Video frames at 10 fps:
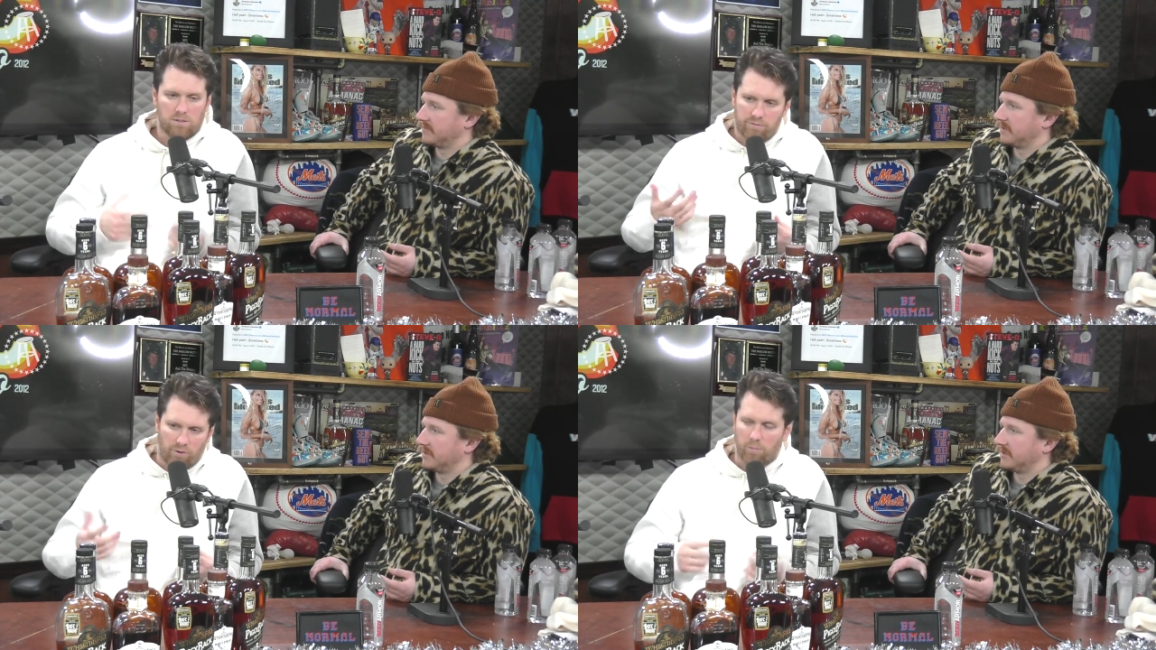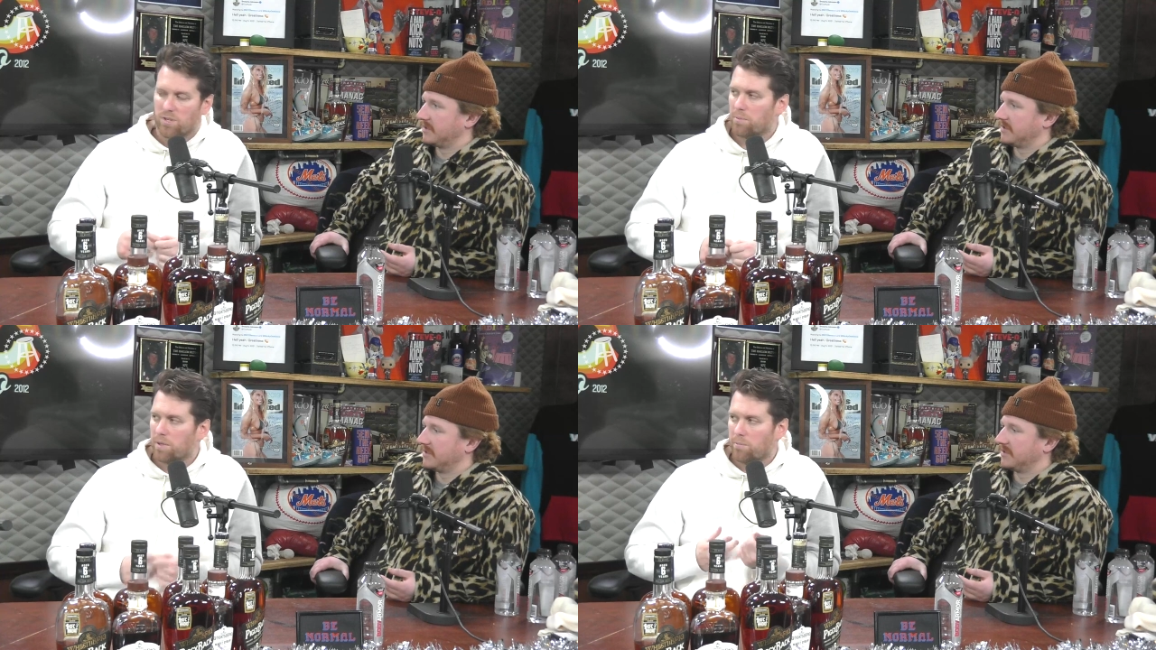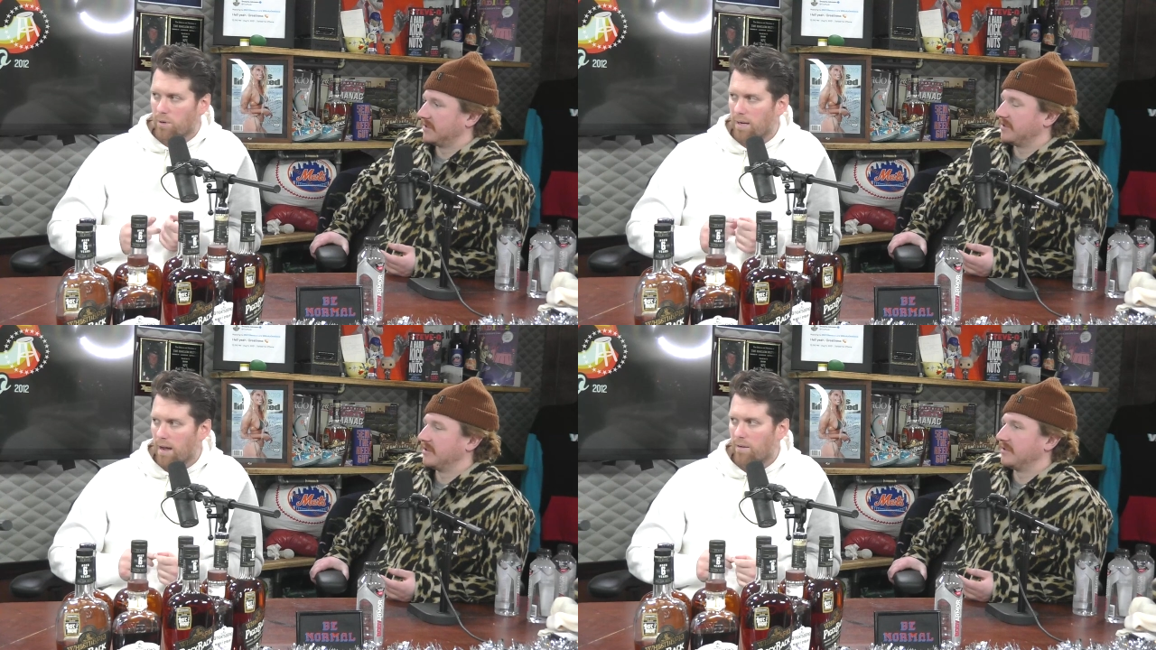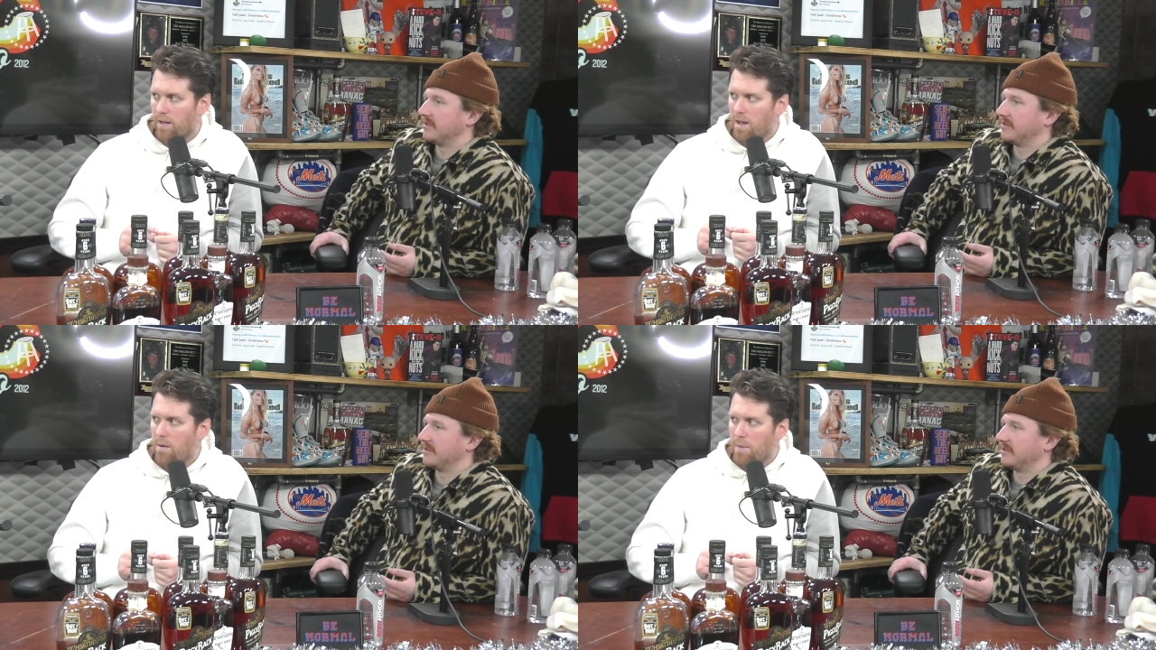Speaker 1: film something, put it out,
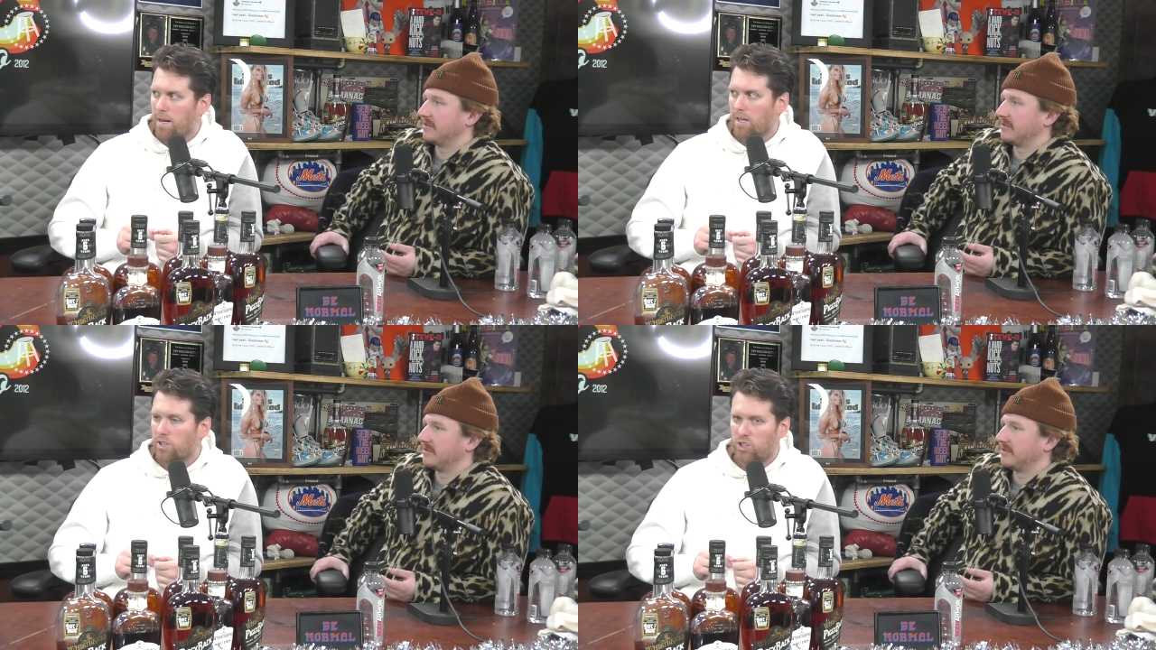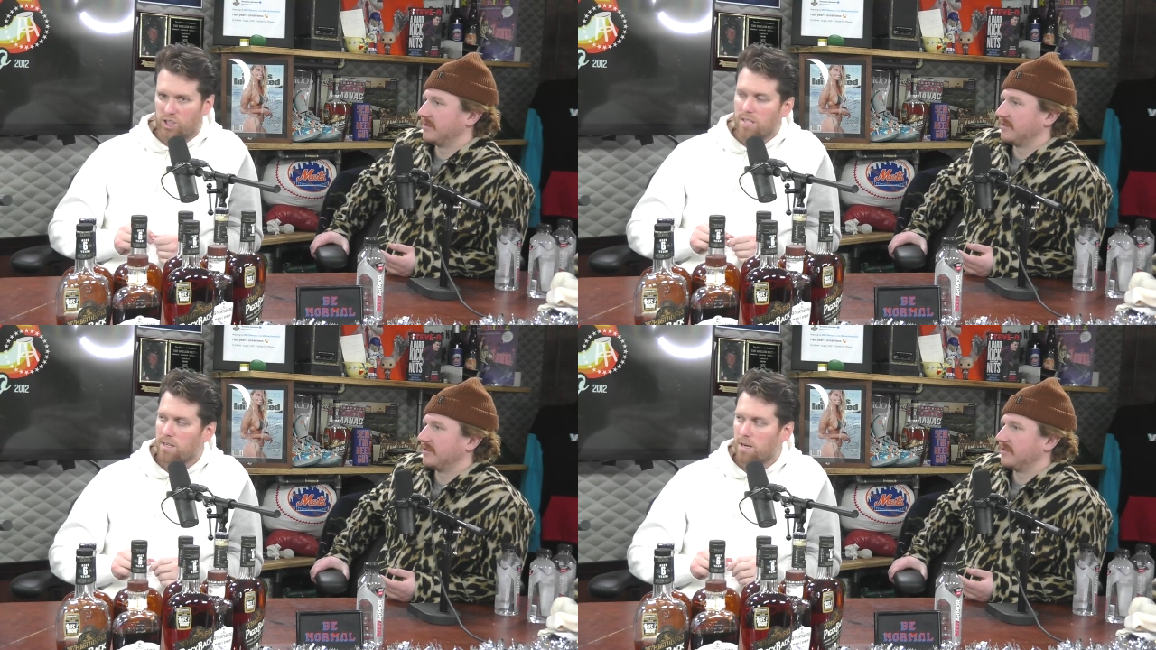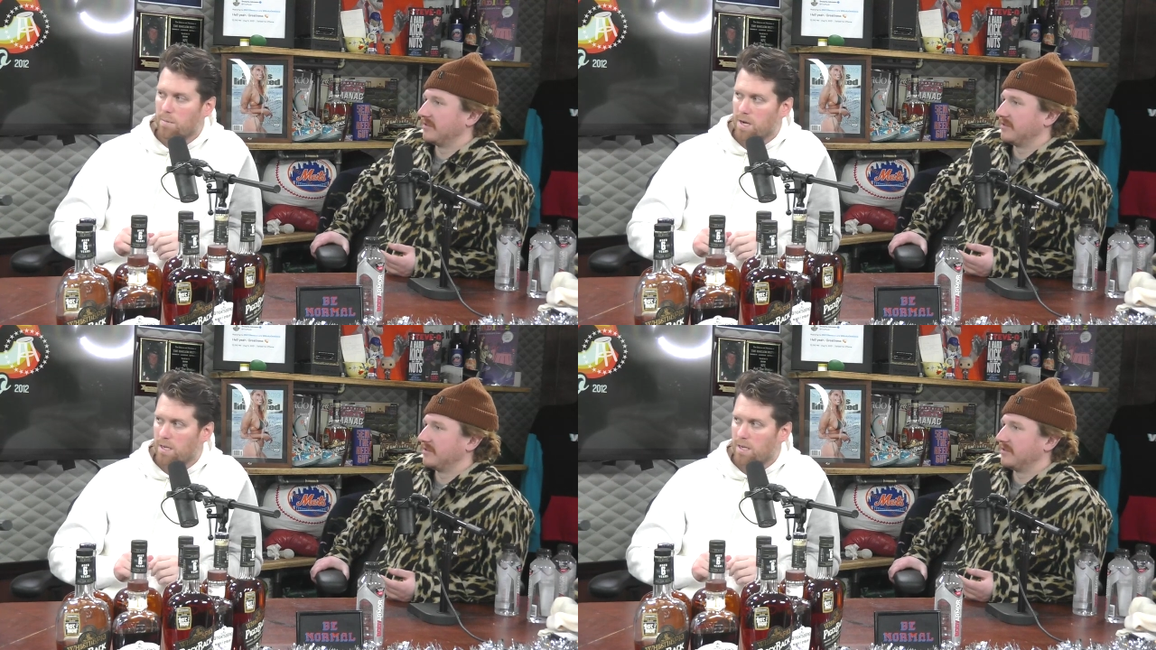and make a shit ton of money.